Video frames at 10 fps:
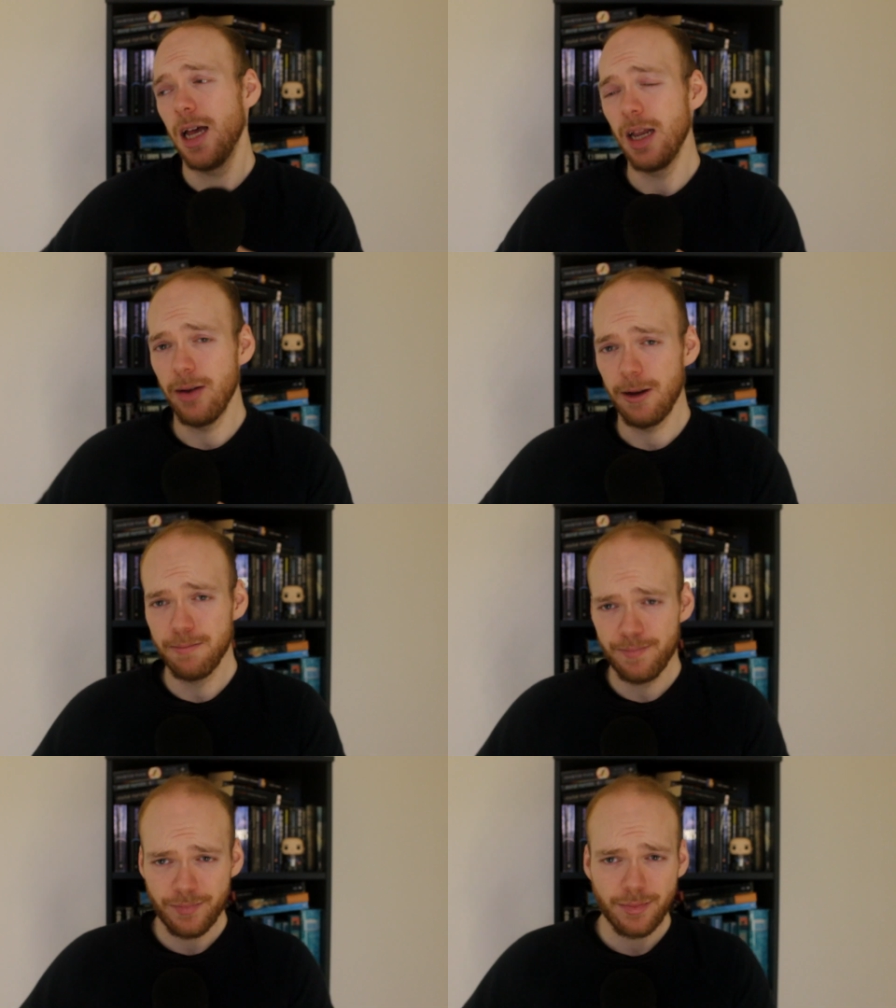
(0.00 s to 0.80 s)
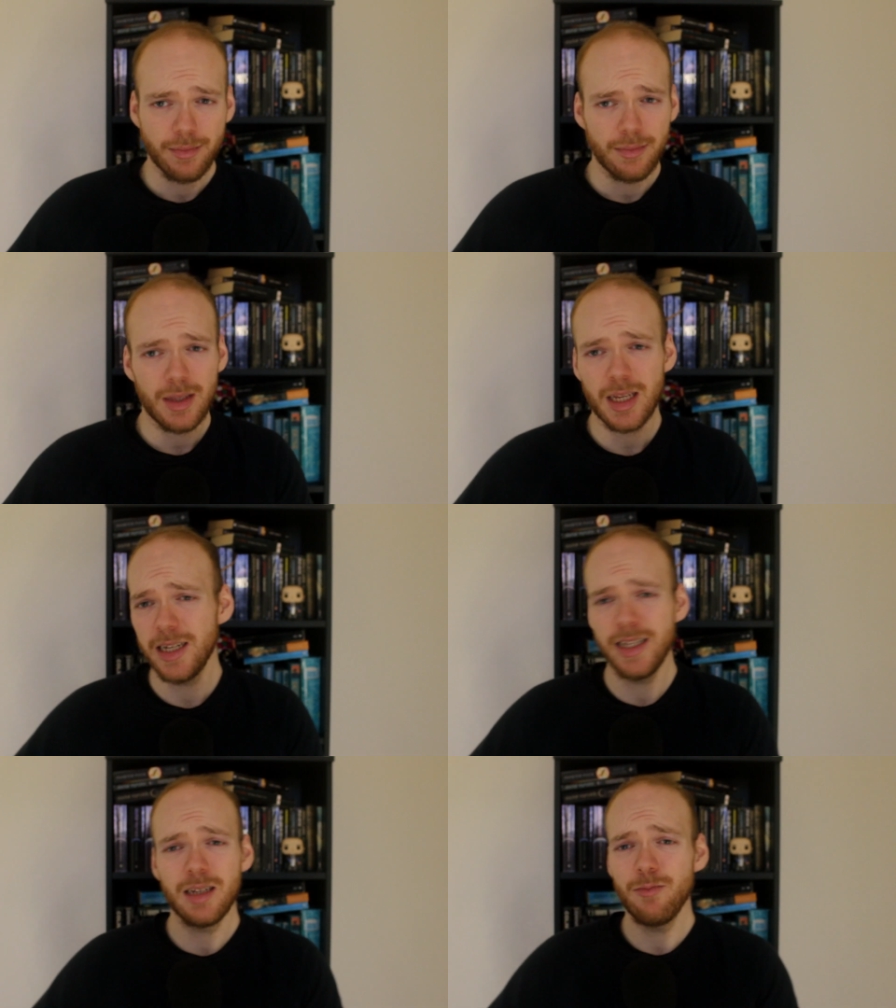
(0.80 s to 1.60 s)
Anyway,
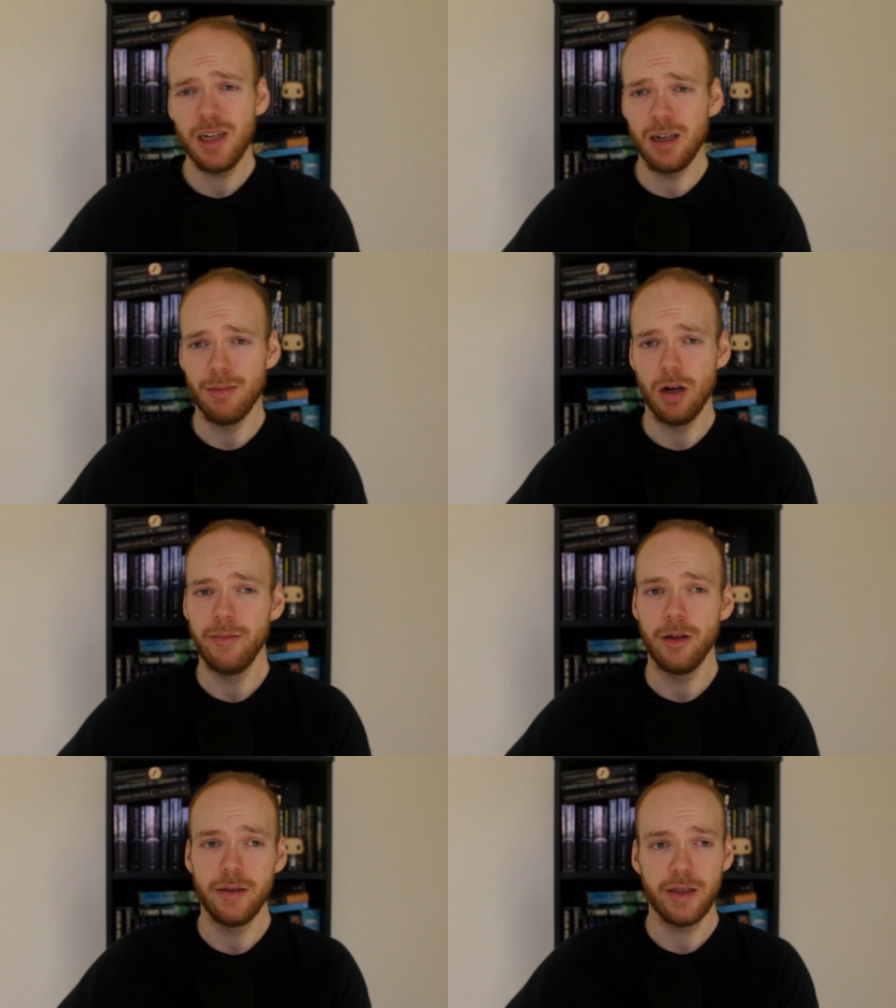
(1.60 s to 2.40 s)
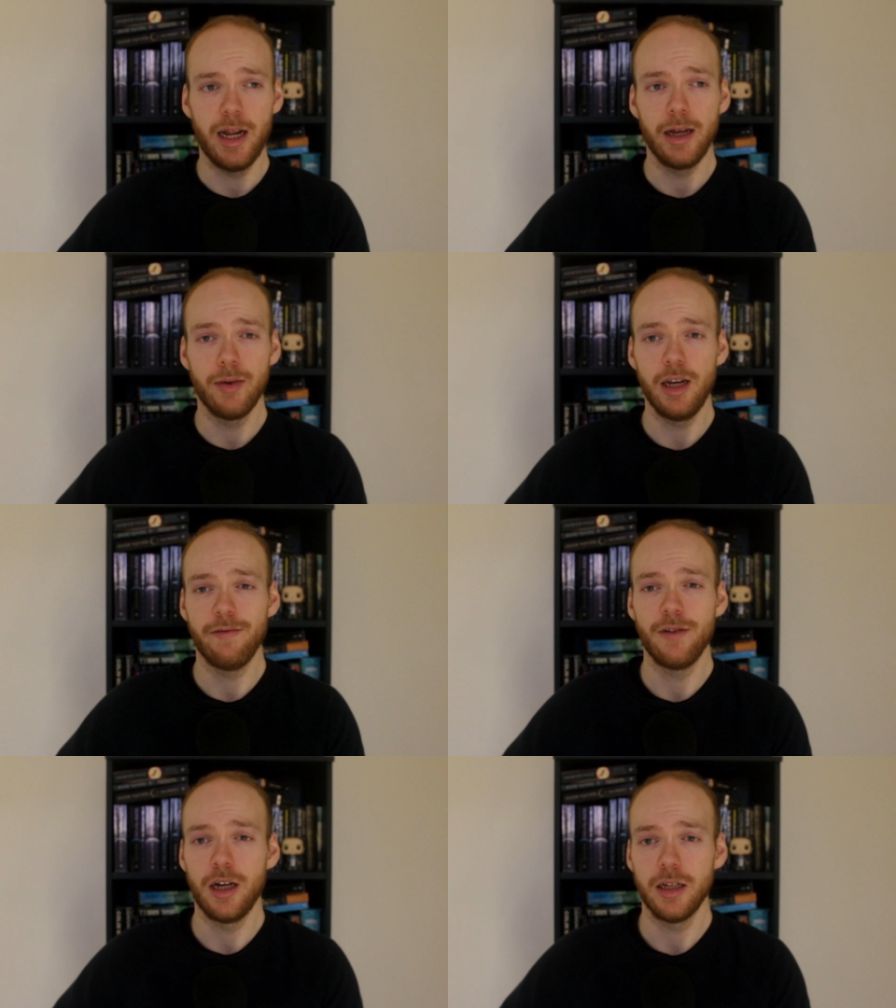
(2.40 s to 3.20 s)
there's some really good moments, like when he
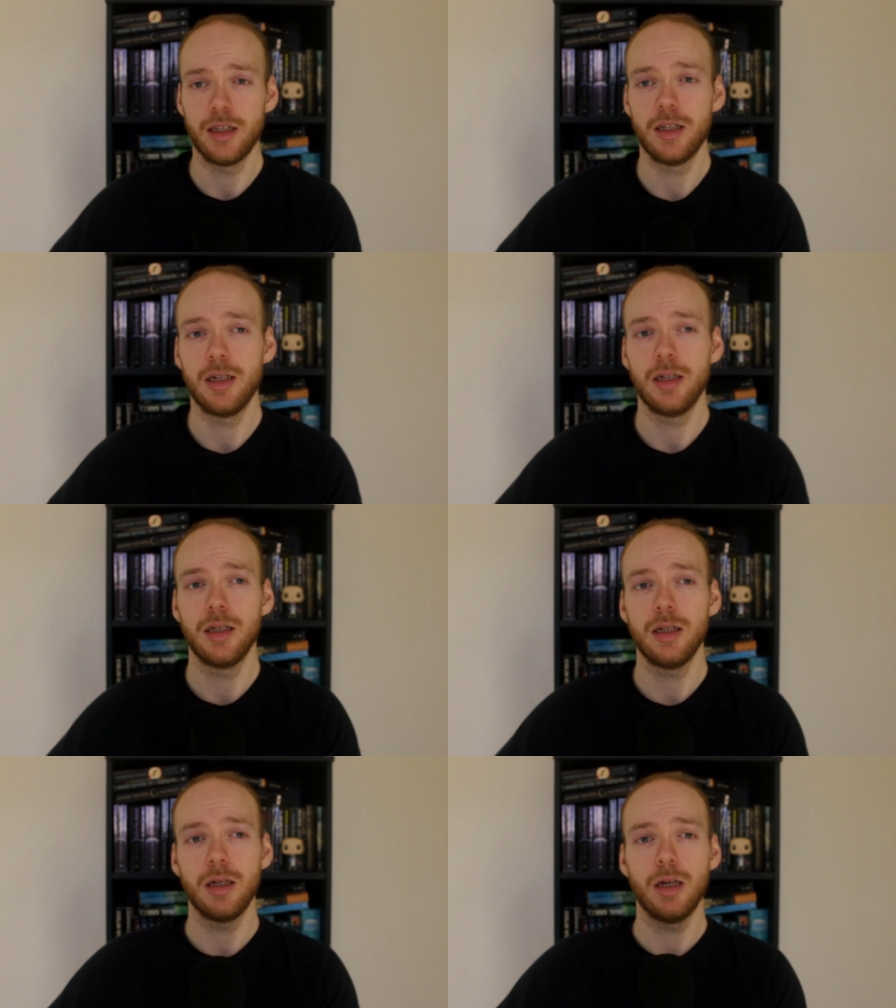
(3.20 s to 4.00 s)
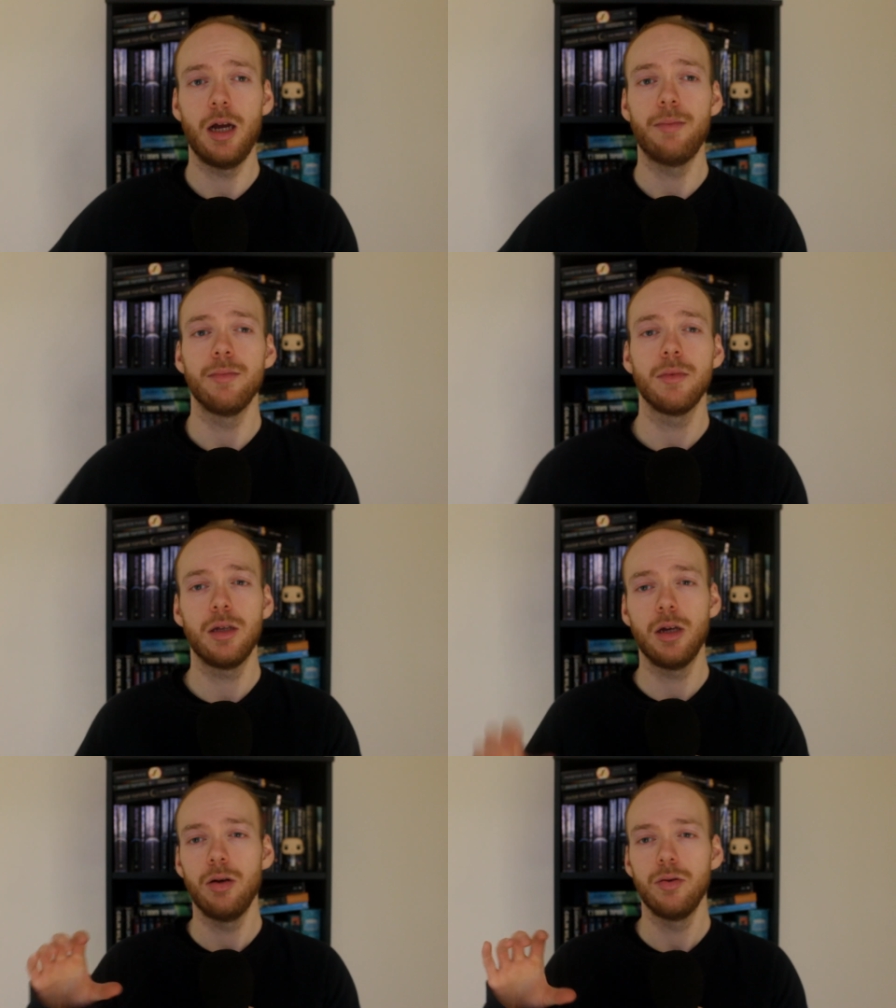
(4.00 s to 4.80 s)
first
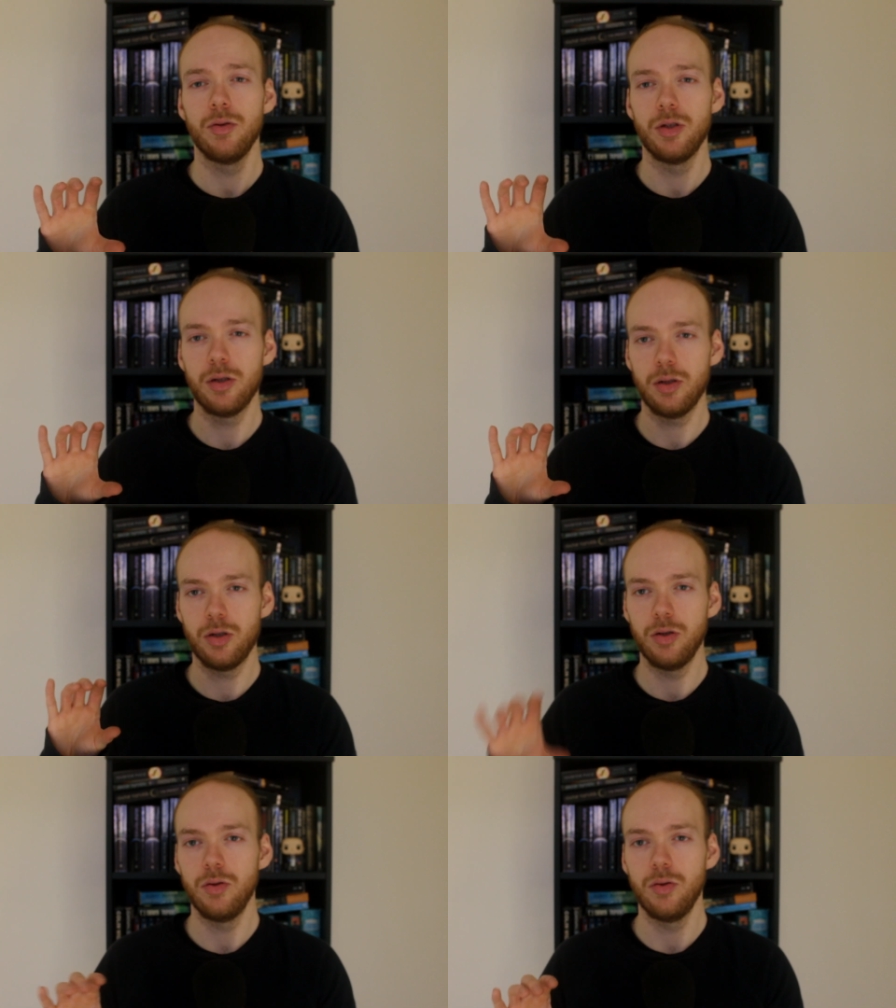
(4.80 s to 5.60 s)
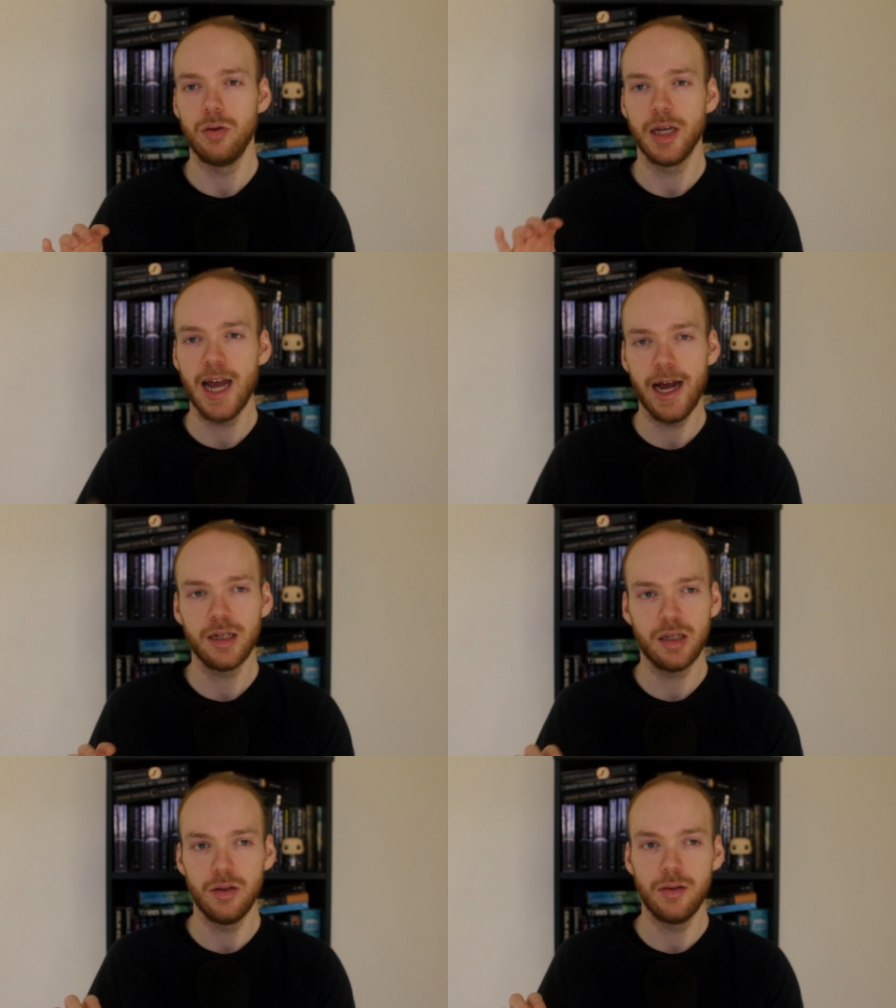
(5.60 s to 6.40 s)
goes to the
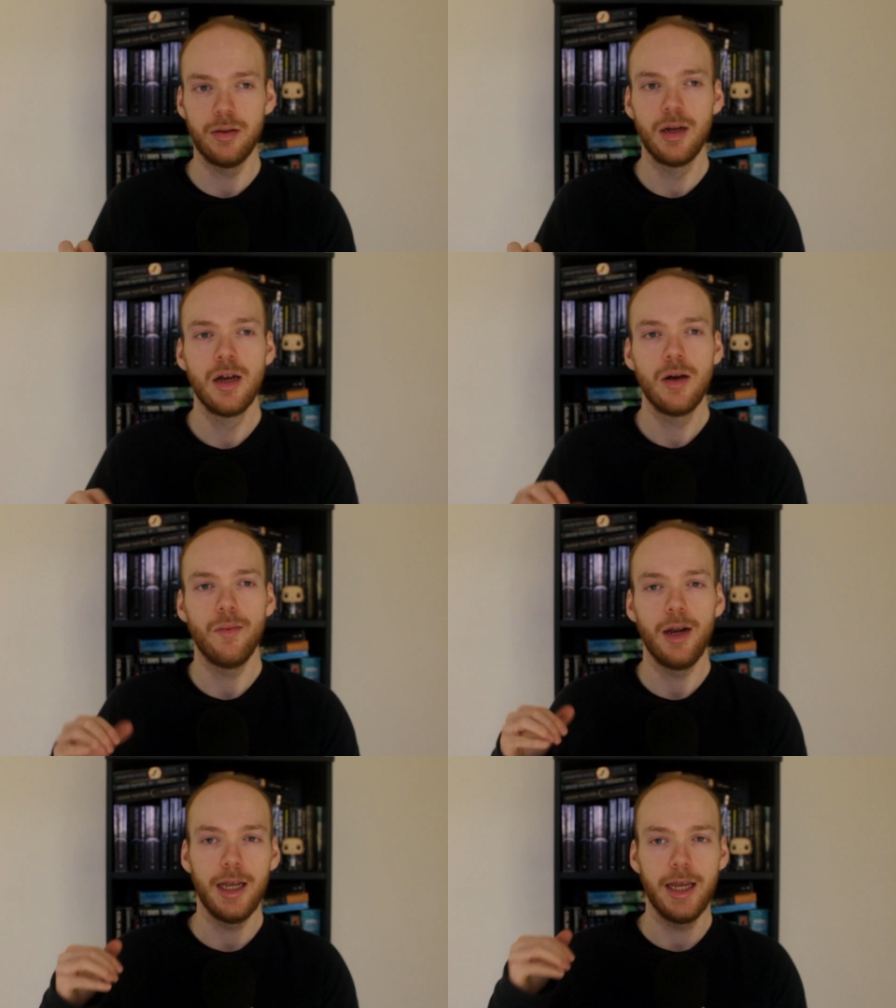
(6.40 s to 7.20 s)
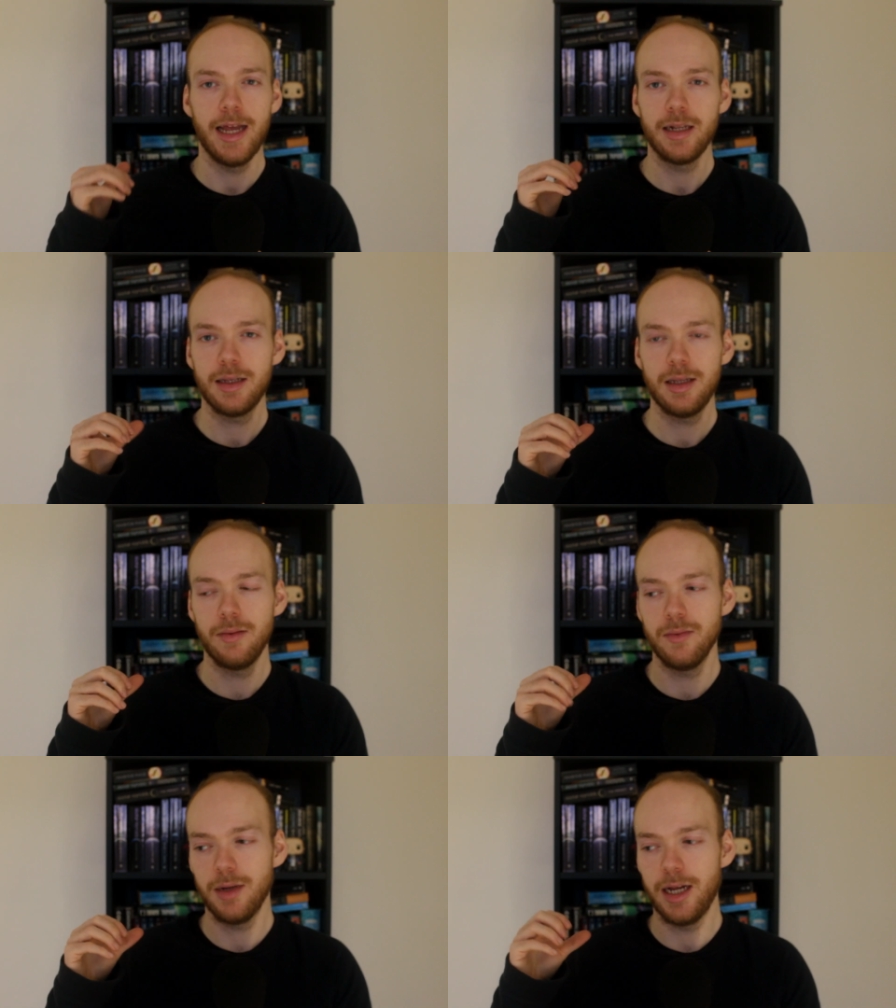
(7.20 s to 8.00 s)
castle when he gets,
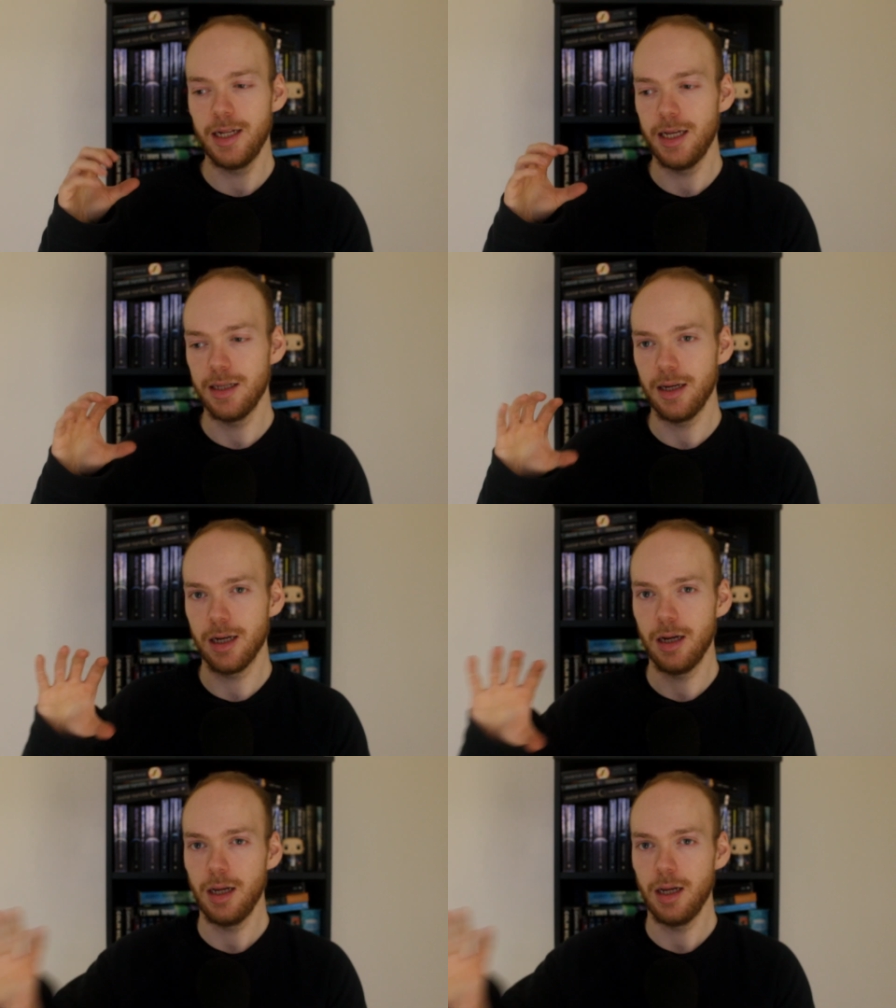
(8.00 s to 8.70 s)
and there's like